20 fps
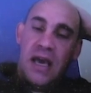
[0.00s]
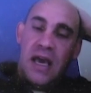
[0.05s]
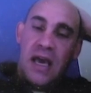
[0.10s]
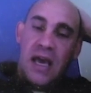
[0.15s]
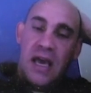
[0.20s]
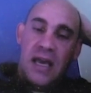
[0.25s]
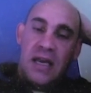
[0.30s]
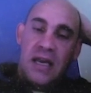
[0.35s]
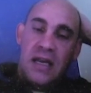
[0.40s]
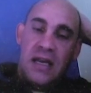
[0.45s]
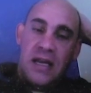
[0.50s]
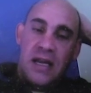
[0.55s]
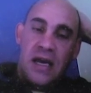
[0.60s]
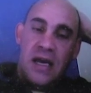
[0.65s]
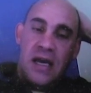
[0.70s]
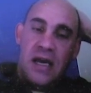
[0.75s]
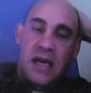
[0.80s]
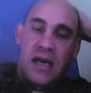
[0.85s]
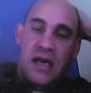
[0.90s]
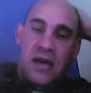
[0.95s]
And
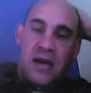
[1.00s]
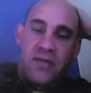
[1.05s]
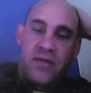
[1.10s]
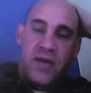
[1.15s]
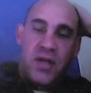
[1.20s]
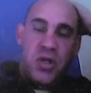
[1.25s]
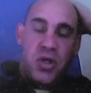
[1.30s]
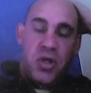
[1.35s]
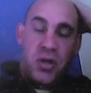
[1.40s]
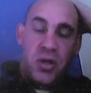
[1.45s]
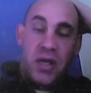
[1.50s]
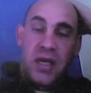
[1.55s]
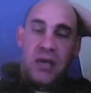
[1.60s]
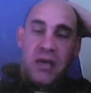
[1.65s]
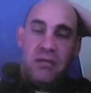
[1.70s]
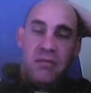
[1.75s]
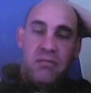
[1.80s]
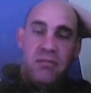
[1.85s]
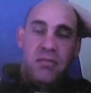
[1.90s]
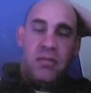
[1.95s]

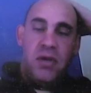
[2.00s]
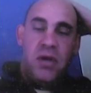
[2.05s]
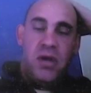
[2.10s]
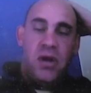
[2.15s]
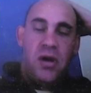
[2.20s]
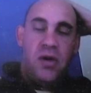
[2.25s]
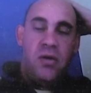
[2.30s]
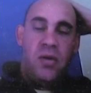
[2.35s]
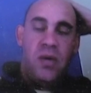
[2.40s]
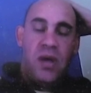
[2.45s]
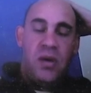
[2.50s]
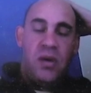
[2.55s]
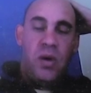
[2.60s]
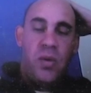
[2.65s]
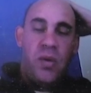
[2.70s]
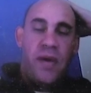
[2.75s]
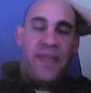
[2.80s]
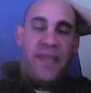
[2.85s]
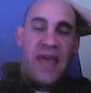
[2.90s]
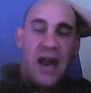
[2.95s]
eventually, you know,
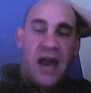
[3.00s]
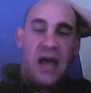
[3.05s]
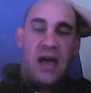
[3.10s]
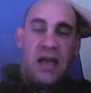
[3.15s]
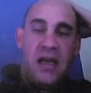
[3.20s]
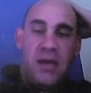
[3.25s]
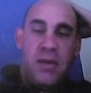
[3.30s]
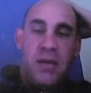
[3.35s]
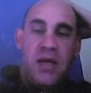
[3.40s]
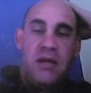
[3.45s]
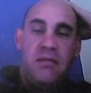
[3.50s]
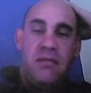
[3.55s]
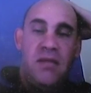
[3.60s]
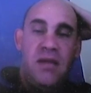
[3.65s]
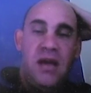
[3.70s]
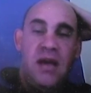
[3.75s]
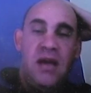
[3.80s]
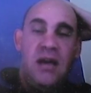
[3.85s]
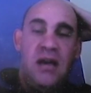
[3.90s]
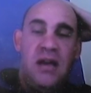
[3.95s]
we won that argument,
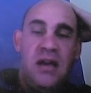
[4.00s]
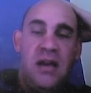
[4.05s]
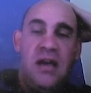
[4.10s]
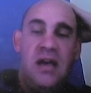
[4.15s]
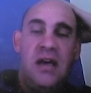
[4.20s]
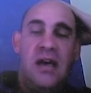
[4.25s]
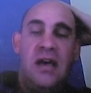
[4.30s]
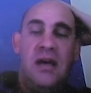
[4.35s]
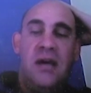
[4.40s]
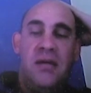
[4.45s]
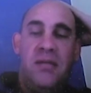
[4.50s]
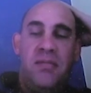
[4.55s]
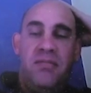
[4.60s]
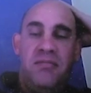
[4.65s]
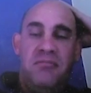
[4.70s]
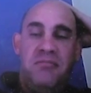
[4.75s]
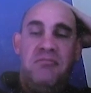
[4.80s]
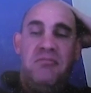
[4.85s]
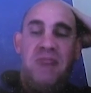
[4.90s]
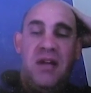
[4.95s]

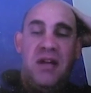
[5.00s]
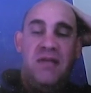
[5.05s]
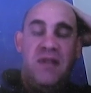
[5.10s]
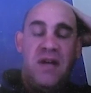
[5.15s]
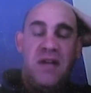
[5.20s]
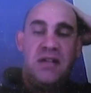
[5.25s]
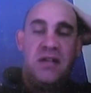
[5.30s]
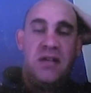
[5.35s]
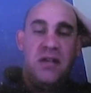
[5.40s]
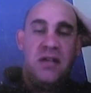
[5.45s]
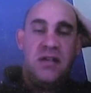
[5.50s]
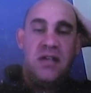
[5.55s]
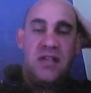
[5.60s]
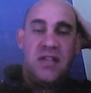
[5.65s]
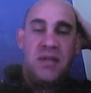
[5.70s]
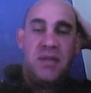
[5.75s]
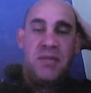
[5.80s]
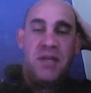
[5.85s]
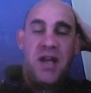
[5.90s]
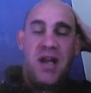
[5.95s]
and investors
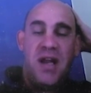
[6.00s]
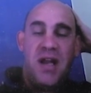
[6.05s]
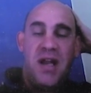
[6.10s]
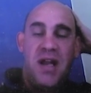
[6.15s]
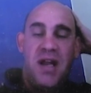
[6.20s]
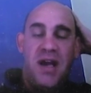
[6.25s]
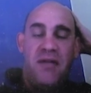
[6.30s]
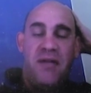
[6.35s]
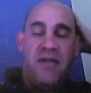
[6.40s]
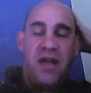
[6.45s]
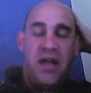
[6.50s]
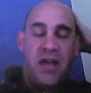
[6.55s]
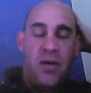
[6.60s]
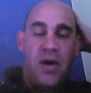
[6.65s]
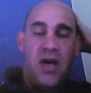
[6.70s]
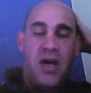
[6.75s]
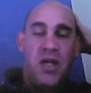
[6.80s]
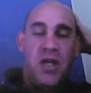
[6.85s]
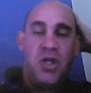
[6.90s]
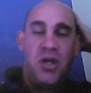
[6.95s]
accepted our
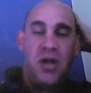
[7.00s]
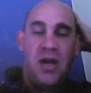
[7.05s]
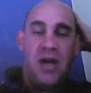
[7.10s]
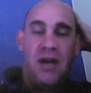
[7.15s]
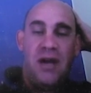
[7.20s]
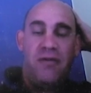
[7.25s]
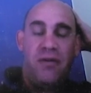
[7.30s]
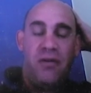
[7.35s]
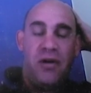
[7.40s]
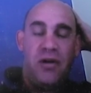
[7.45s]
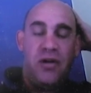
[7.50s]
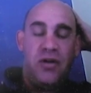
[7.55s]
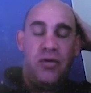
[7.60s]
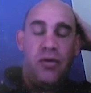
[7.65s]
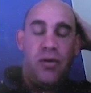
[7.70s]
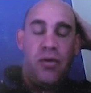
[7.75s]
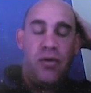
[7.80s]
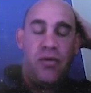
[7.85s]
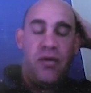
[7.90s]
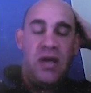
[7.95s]
valuation after
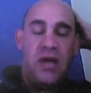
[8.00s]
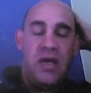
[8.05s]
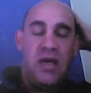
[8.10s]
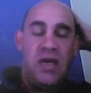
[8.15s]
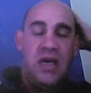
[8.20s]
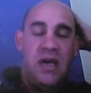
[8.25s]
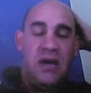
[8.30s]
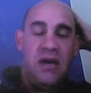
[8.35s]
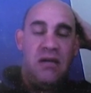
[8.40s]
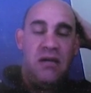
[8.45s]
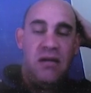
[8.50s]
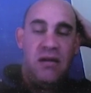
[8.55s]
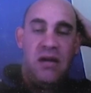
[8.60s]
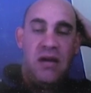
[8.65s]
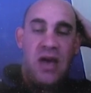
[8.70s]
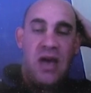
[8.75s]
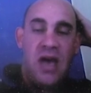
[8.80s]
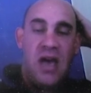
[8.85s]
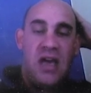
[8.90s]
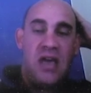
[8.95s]
a 2 or 3 year
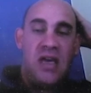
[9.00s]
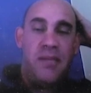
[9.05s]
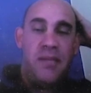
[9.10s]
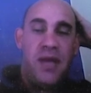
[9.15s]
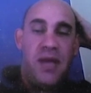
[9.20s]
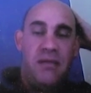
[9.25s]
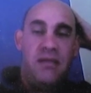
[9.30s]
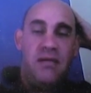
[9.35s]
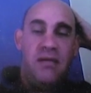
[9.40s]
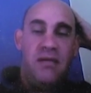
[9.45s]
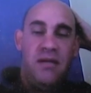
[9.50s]
argument,